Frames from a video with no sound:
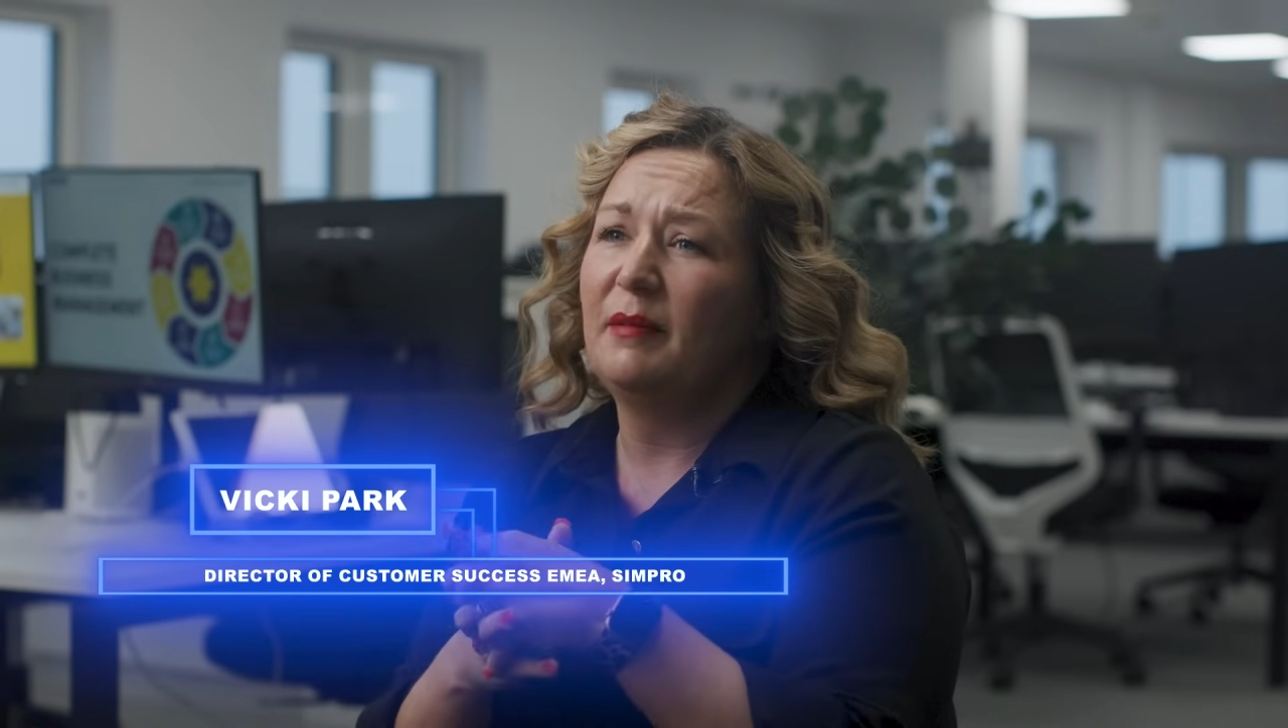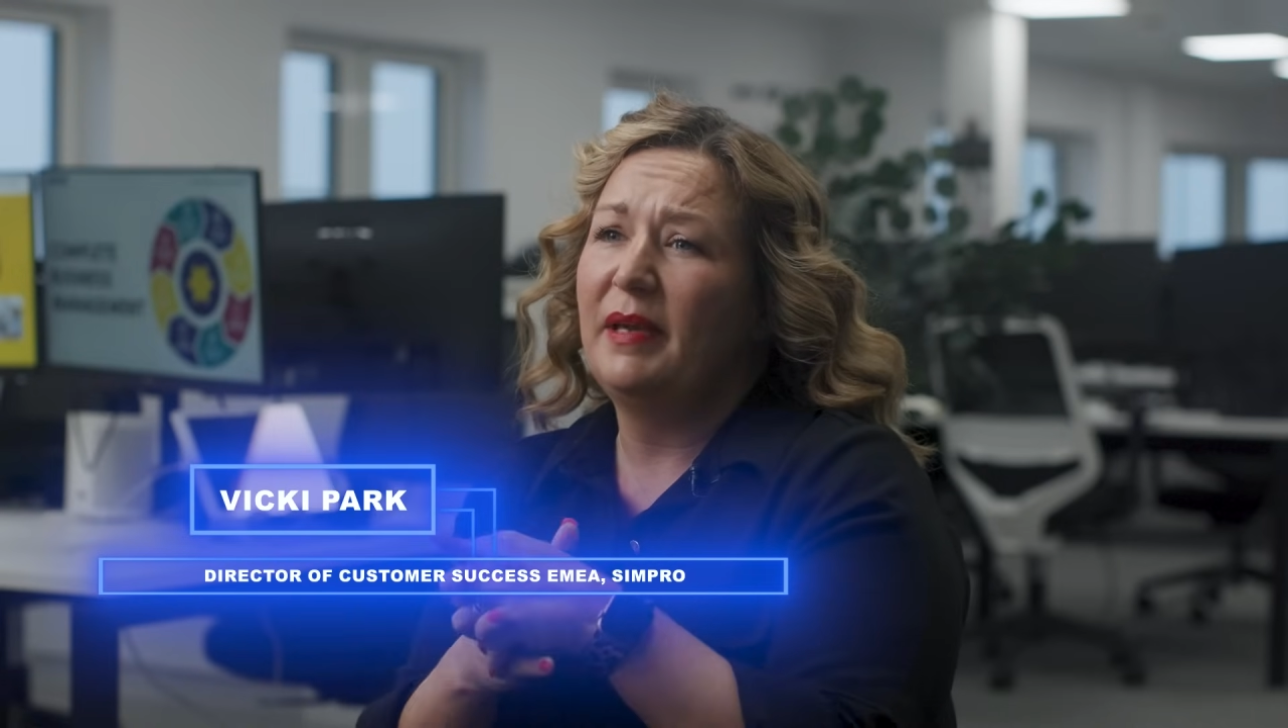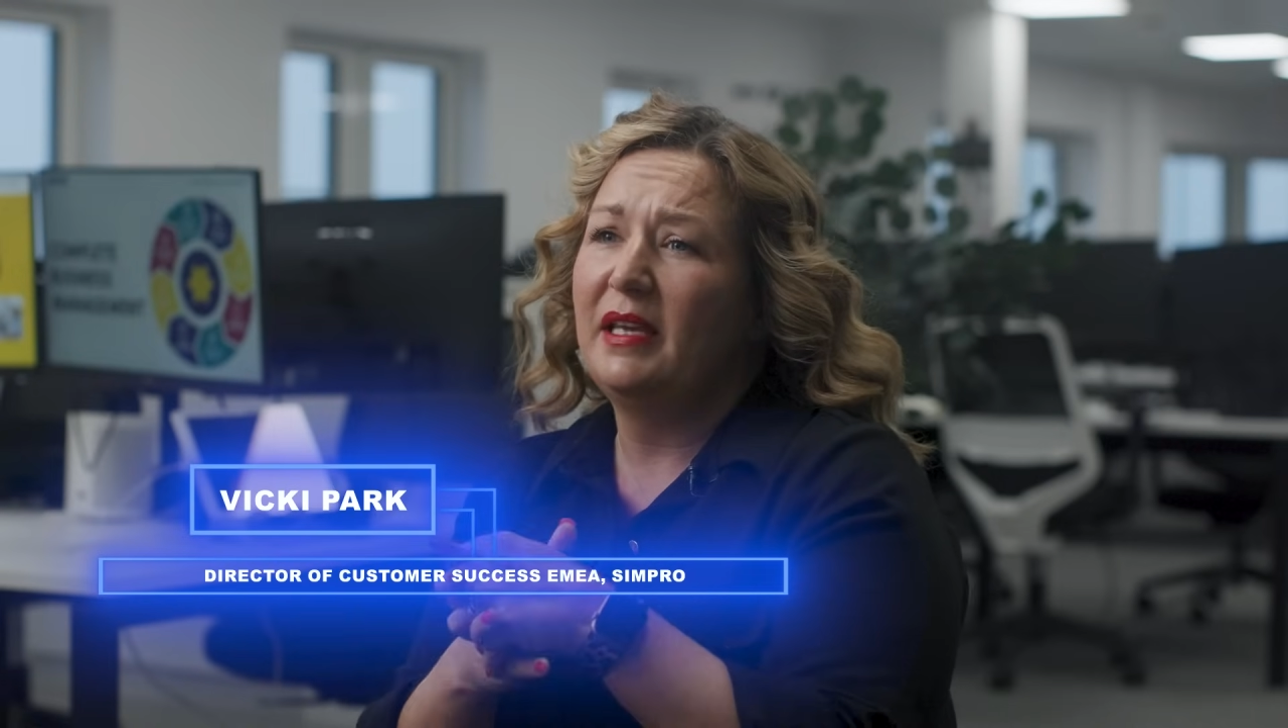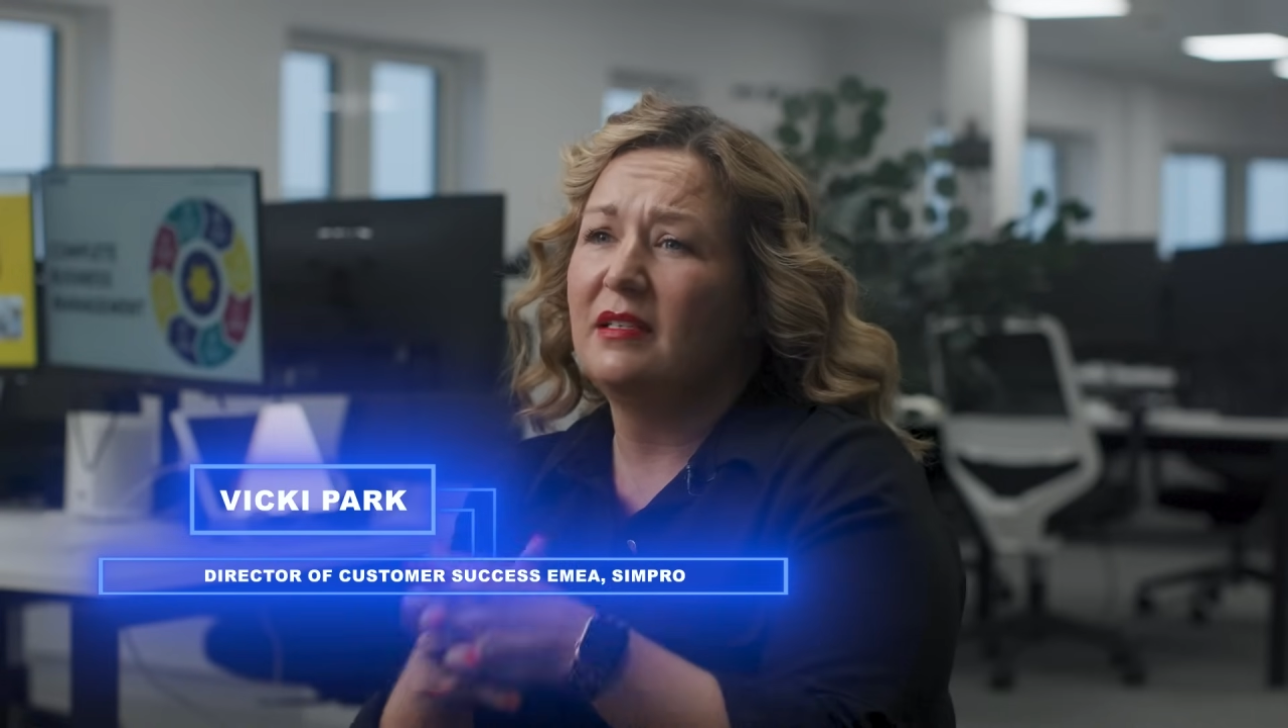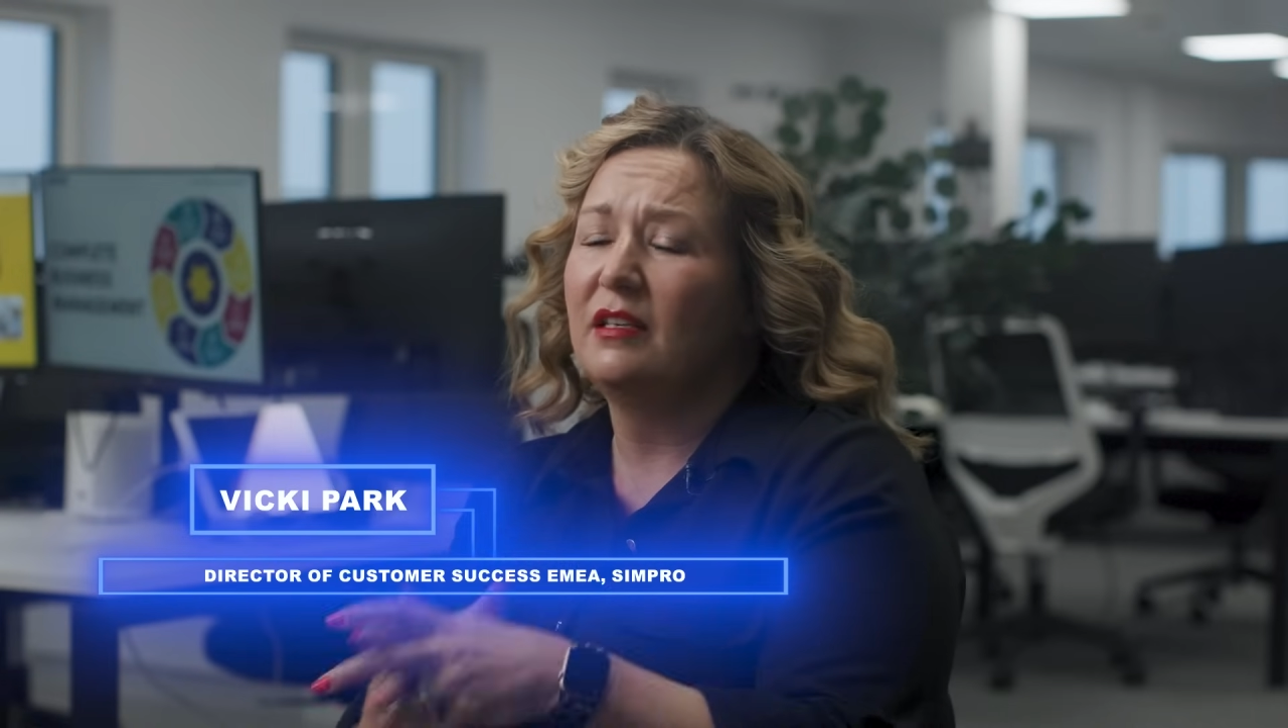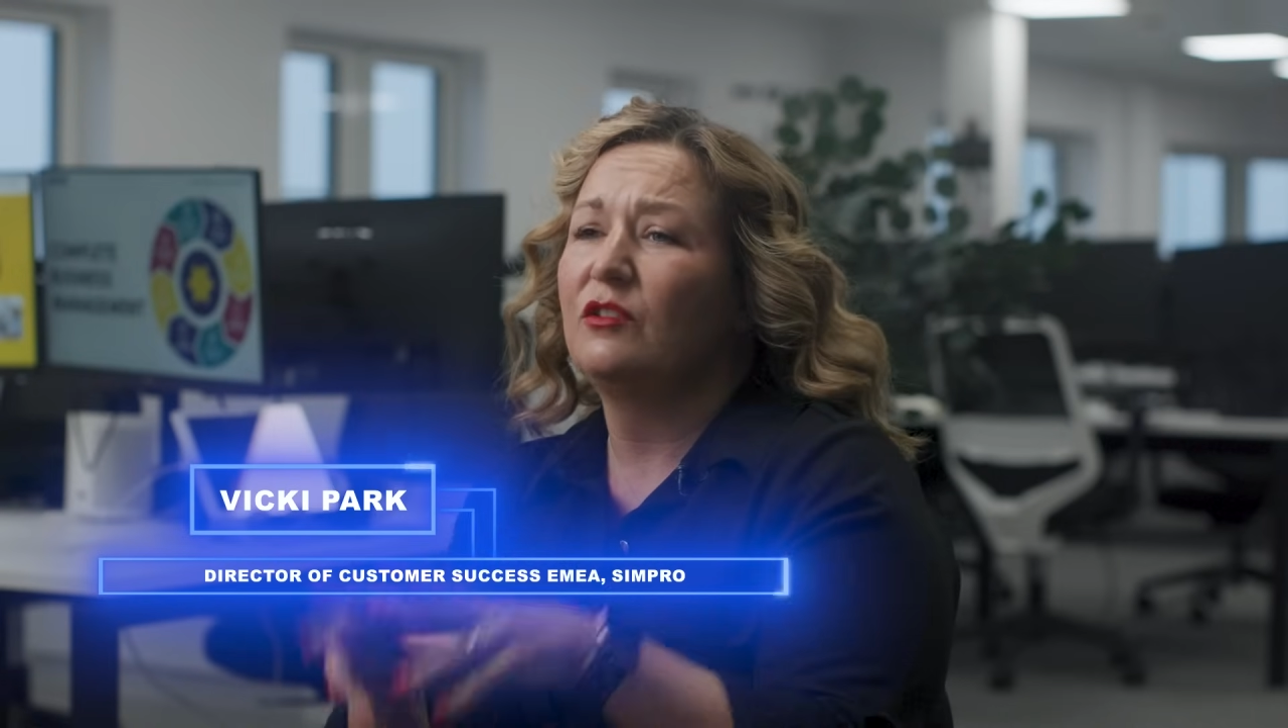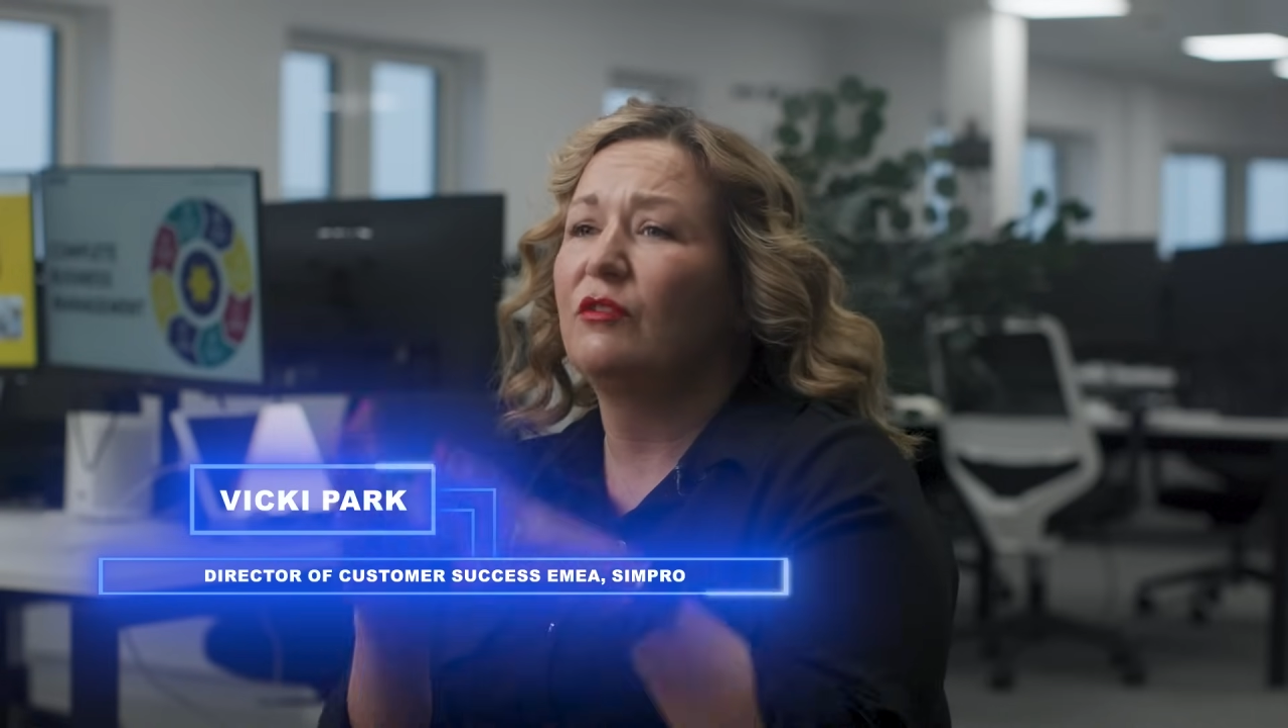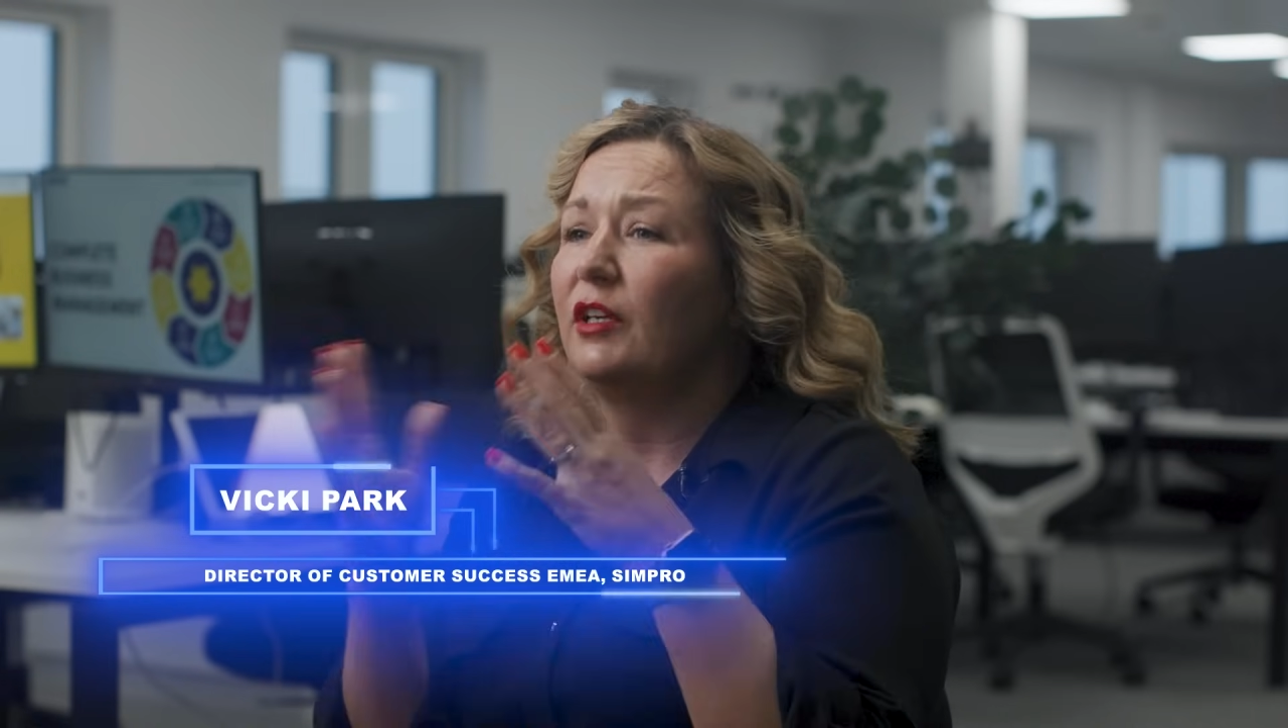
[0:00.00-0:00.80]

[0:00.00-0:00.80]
-day basis to